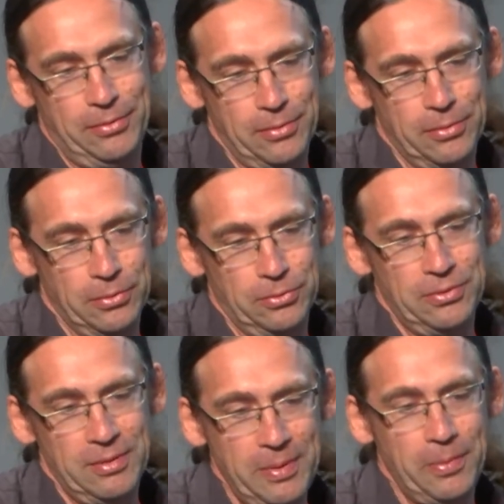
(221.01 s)
to
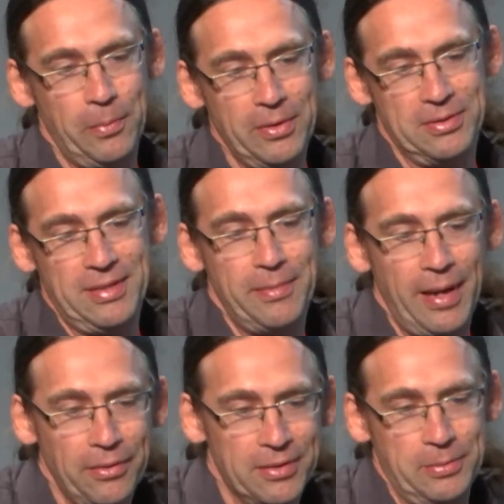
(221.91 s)
the people because the
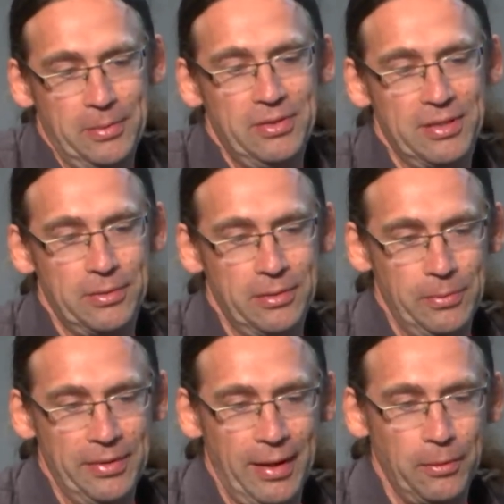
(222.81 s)
miners will just
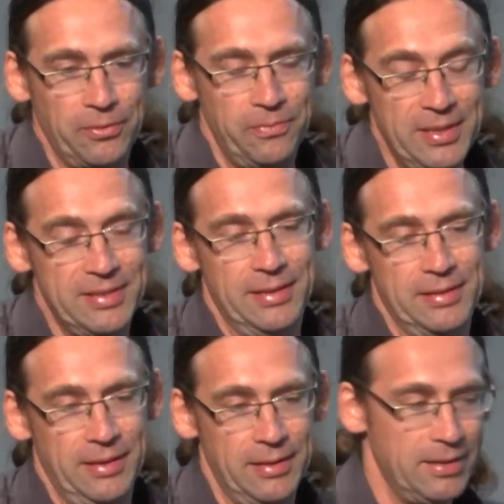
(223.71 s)
went out of
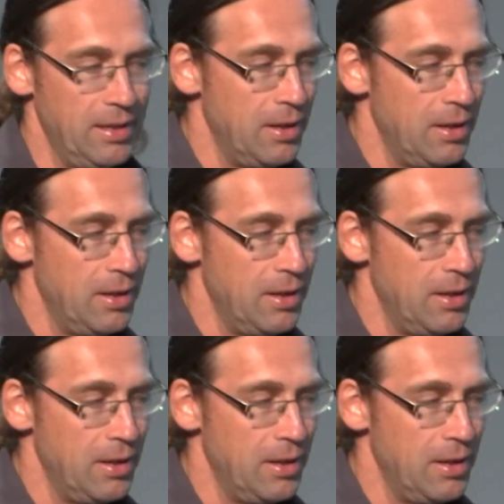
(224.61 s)
business, yes?